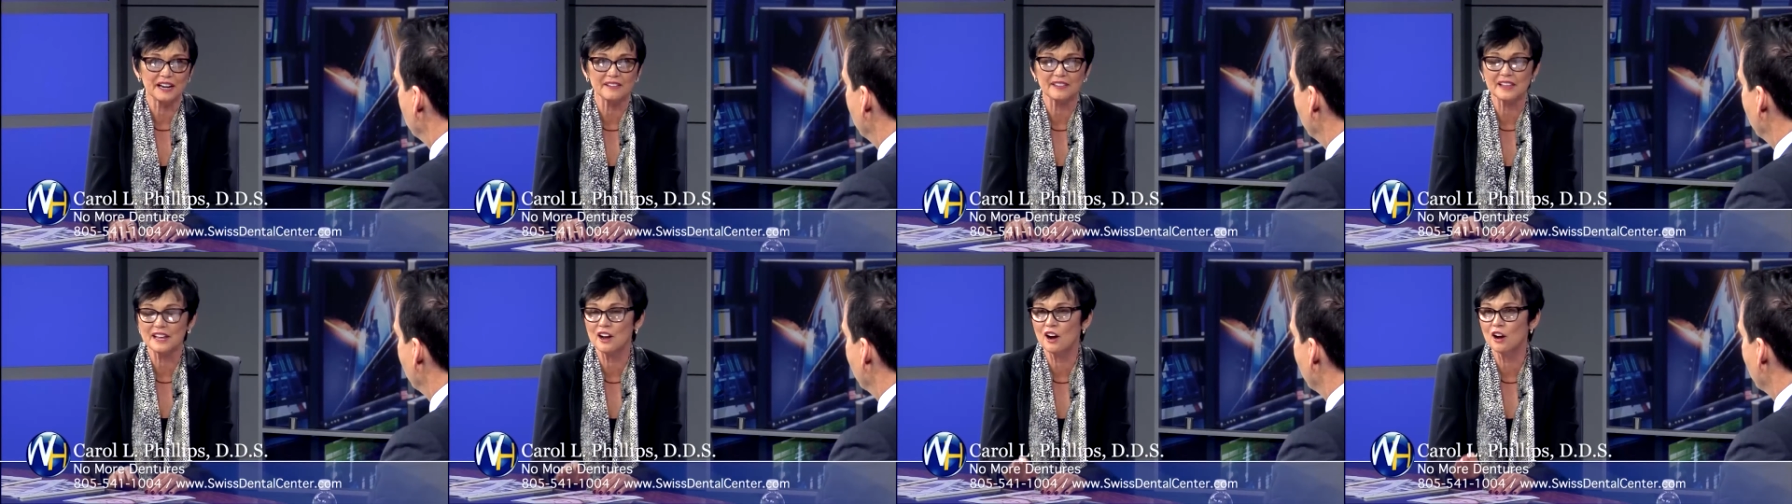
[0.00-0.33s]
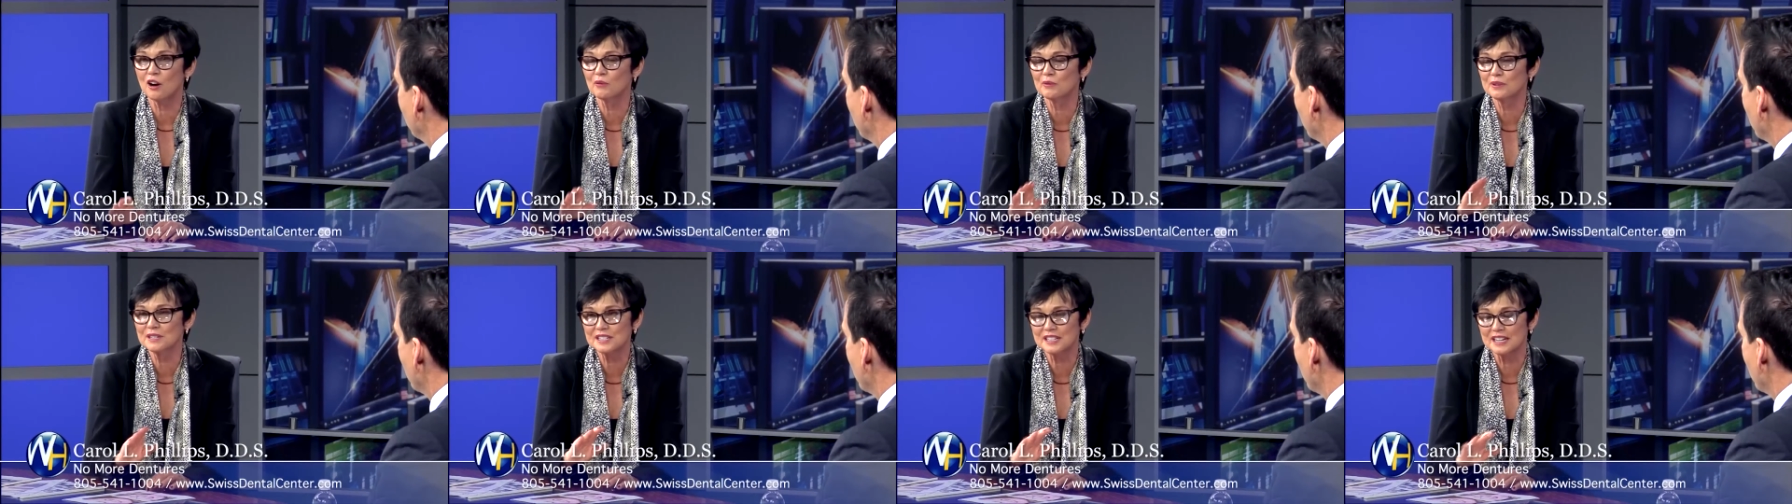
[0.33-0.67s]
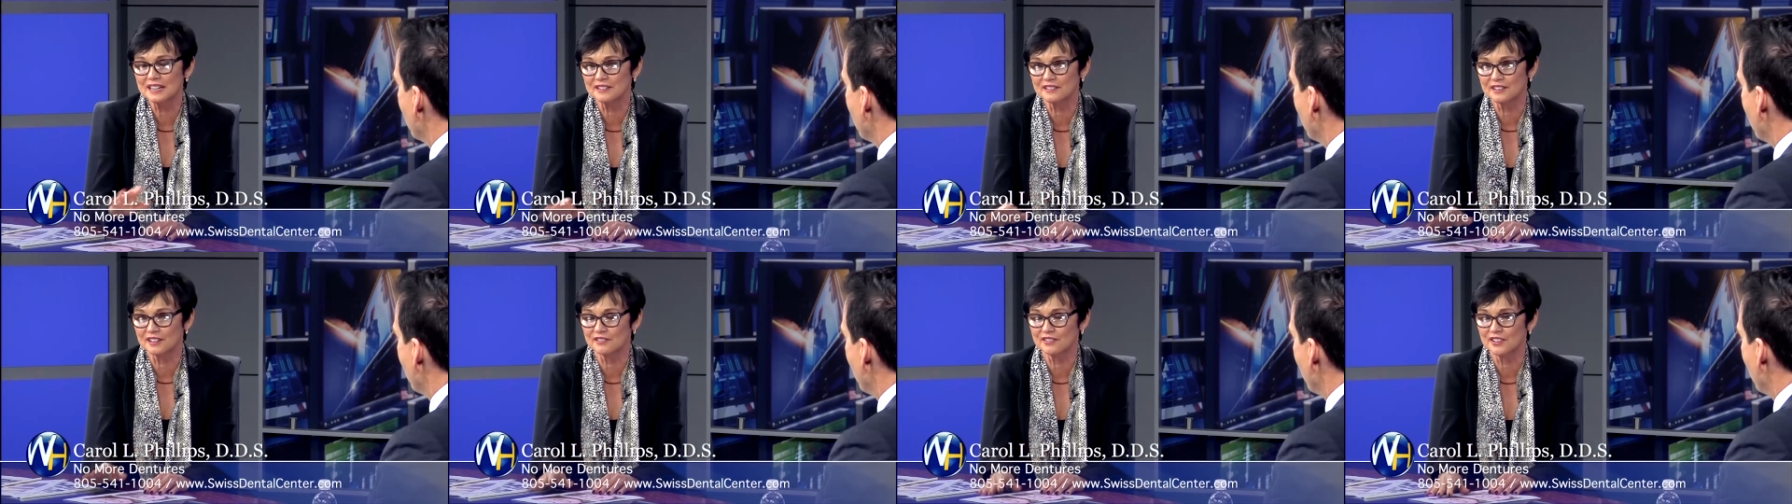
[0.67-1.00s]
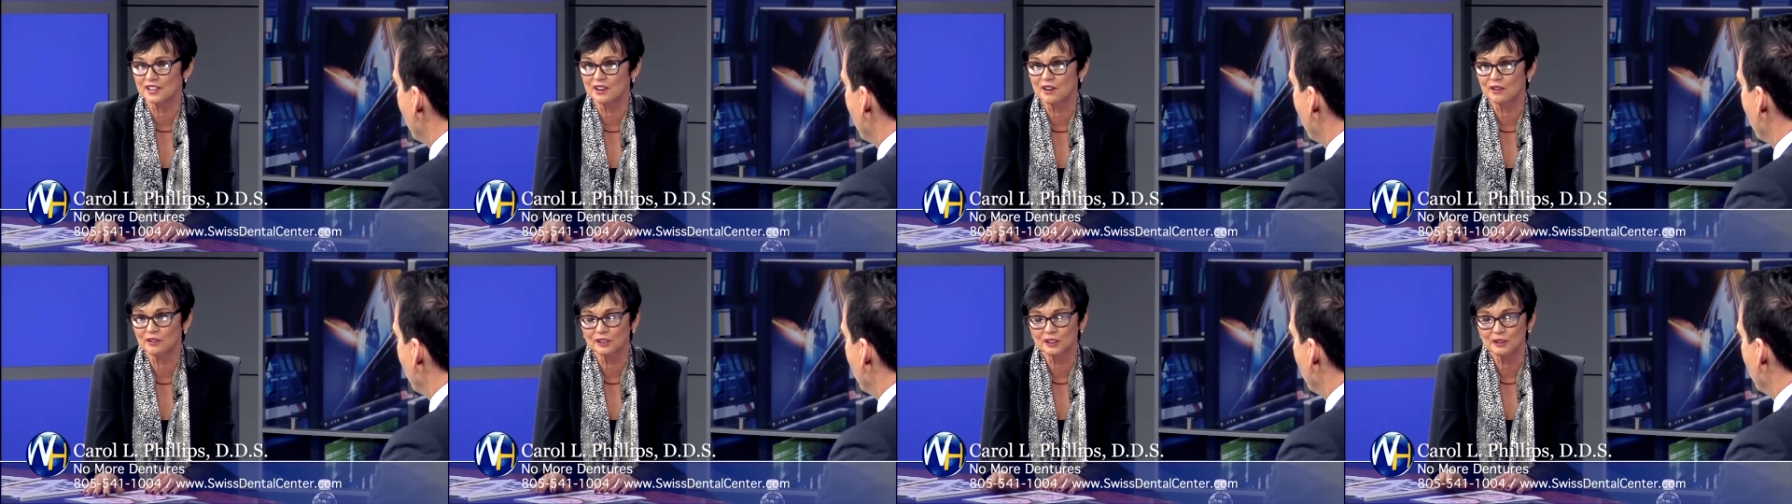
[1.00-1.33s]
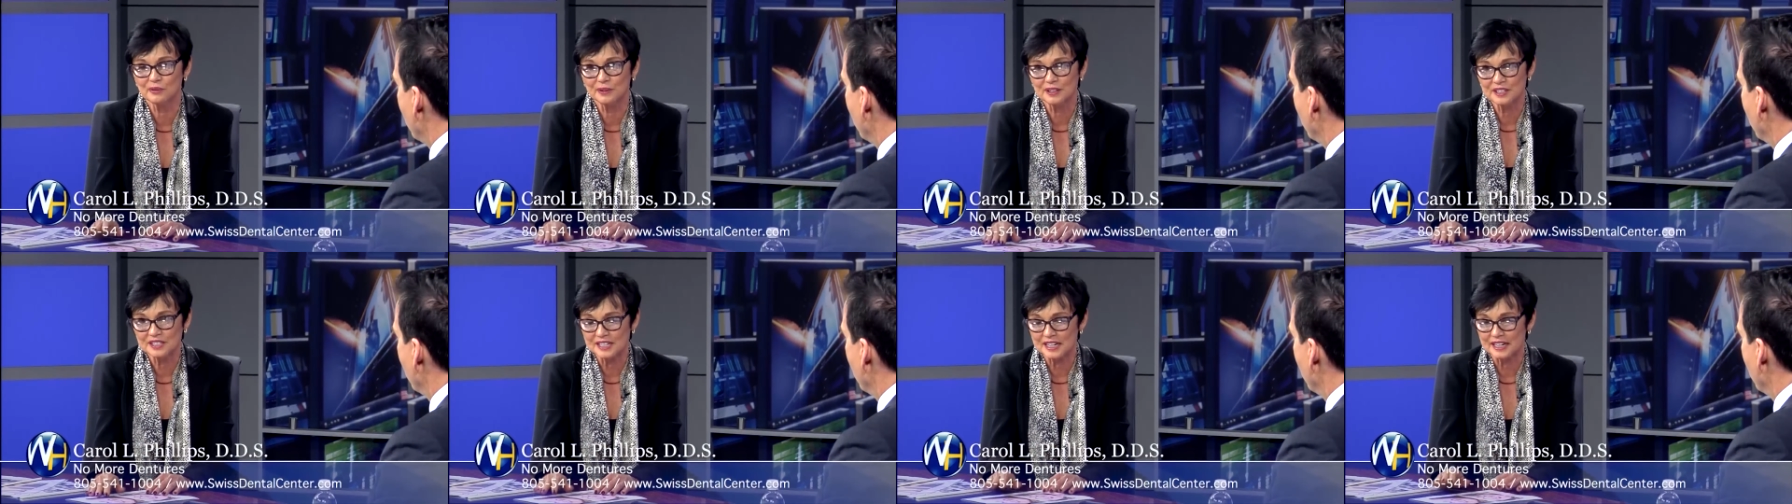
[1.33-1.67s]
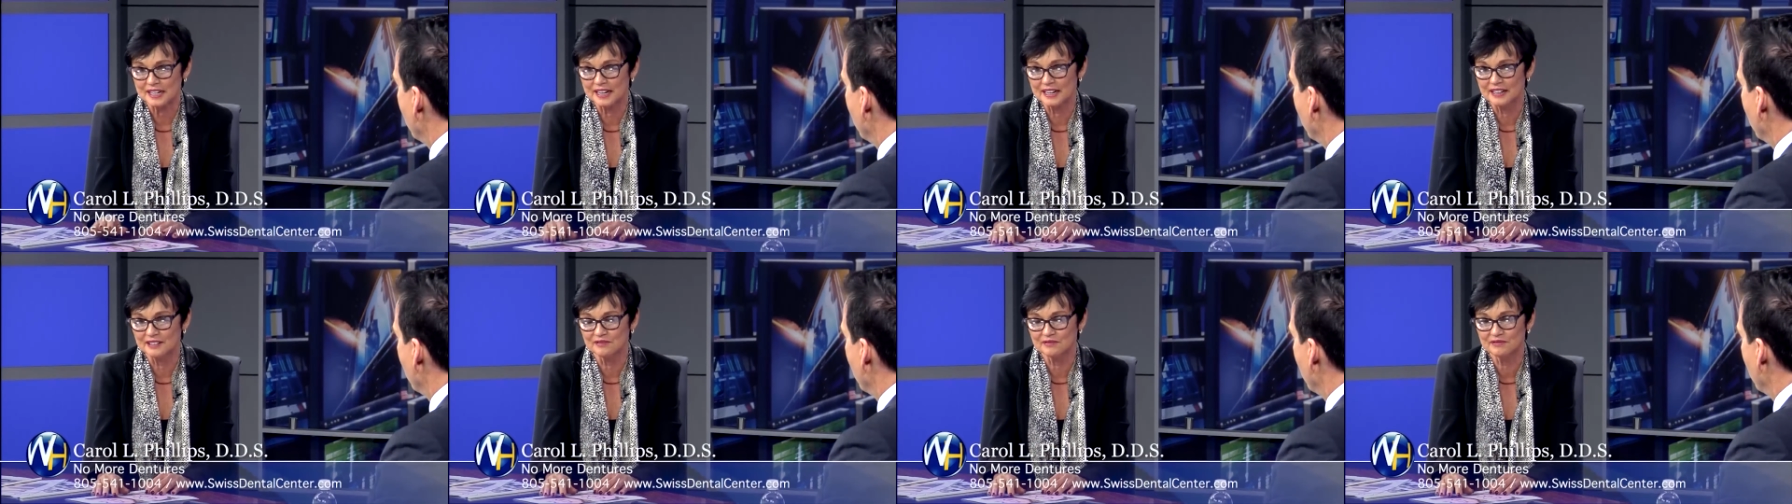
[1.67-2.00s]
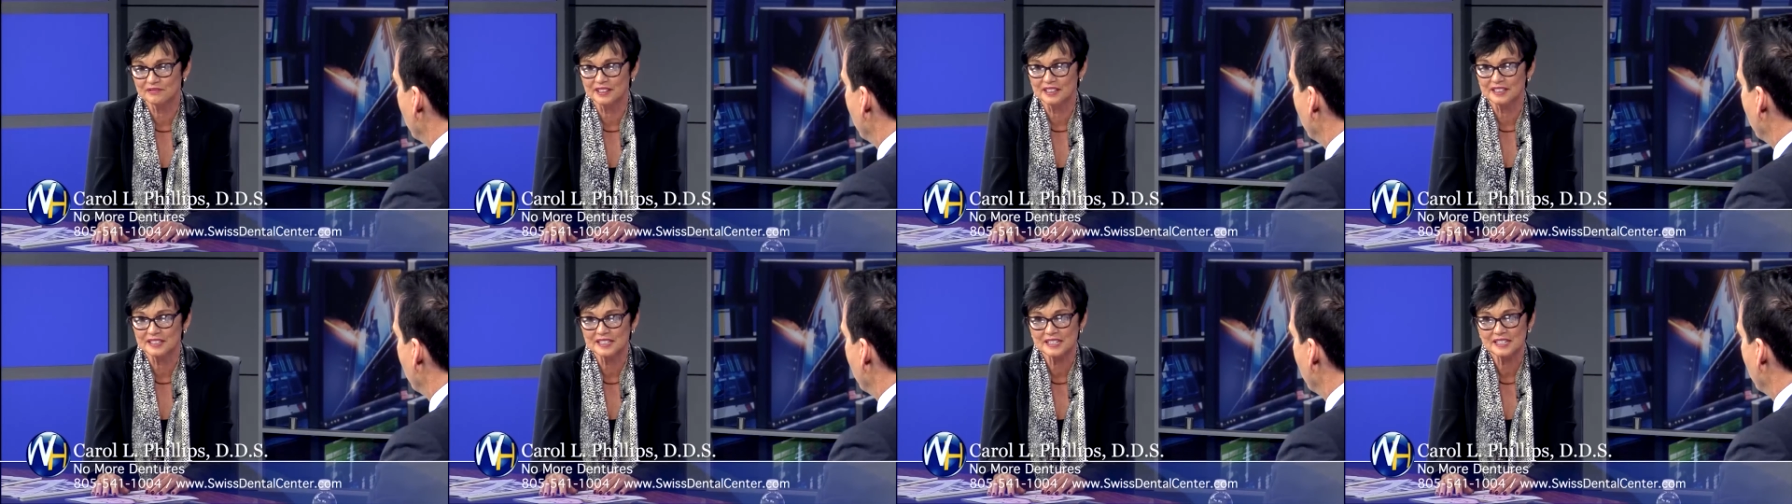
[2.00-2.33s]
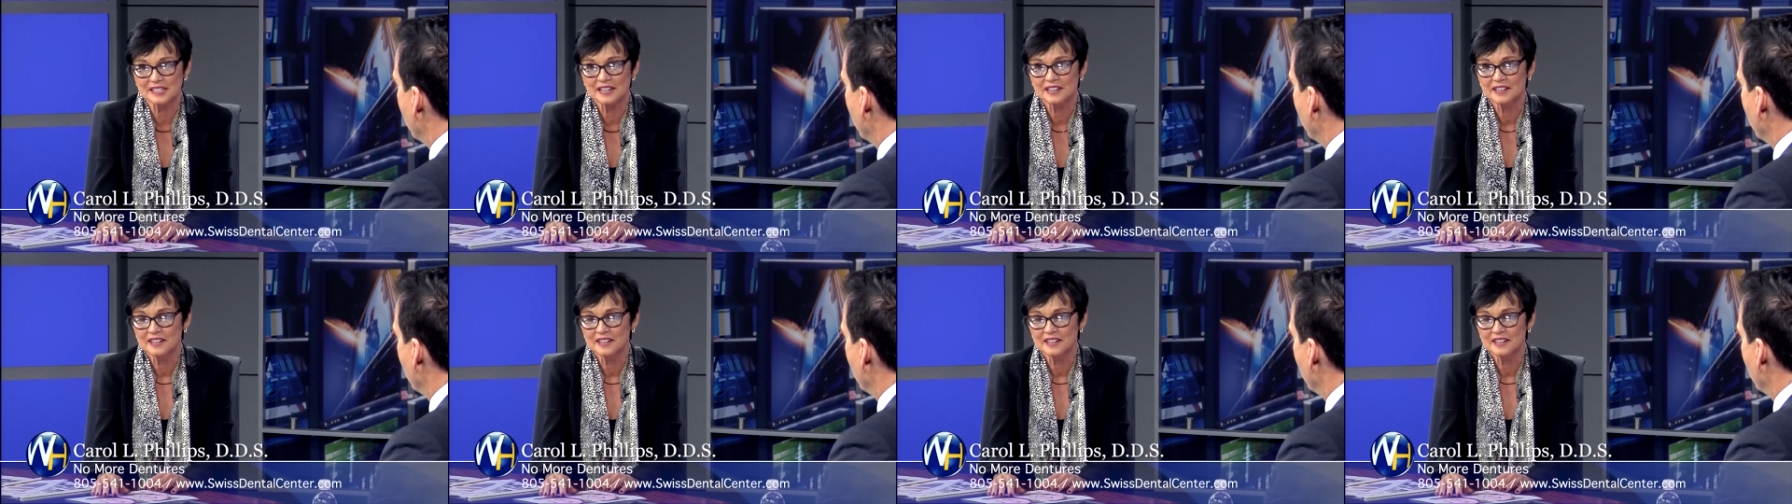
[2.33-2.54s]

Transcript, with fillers: They always think they're the only ones that can't face